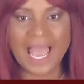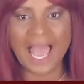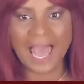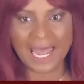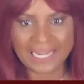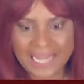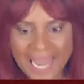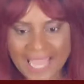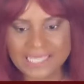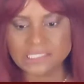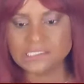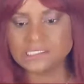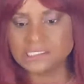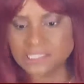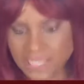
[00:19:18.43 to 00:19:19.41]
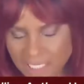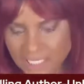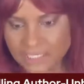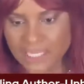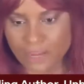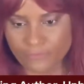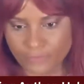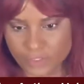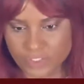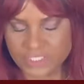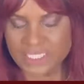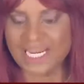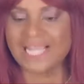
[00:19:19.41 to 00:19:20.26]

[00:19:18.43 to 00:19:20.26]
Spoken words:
I like seeing diversity.